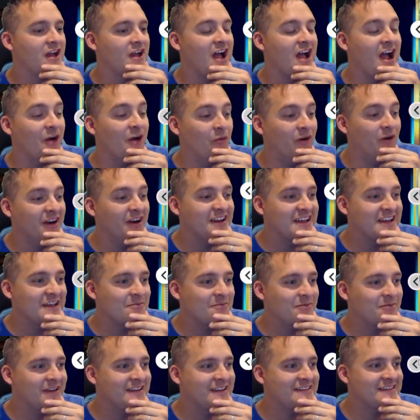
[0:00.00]
I want to get
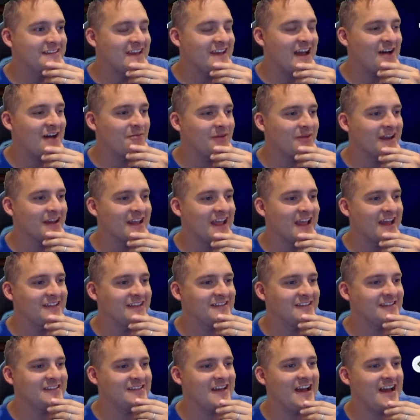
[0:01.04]
Blissey out, but I can't
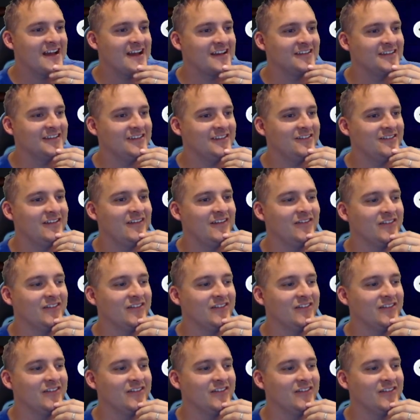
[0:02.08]
attack because I don't have a